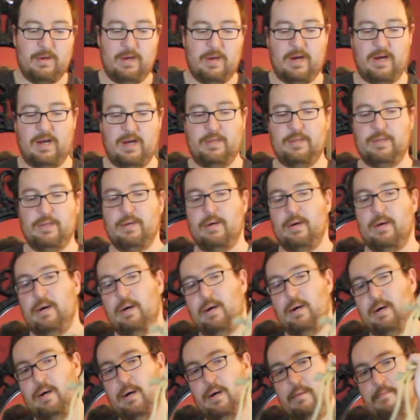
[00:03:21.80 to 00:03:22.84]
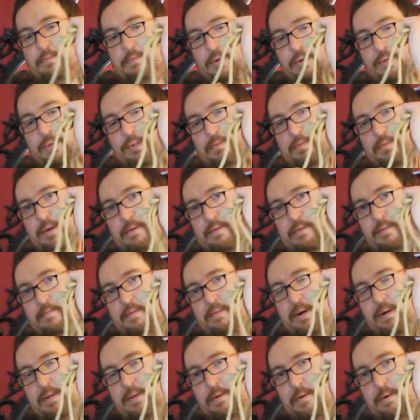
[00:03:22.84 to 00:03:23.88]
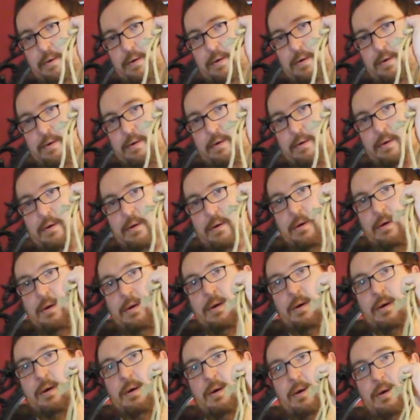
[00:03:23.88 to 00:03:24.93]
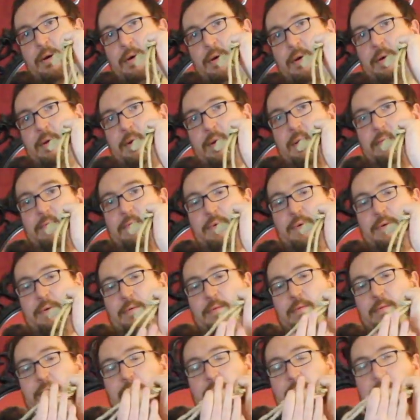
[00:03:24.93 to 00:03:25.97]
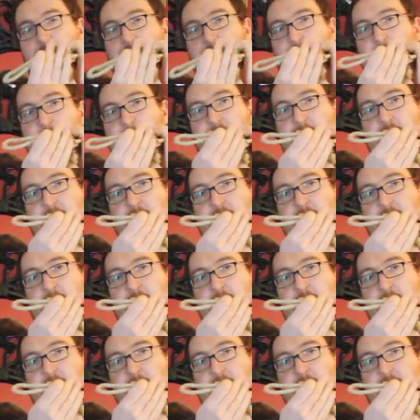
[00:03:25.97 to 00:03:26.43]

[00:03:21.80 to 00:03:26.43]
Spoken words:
And because you've left your bite longer, if you grab that and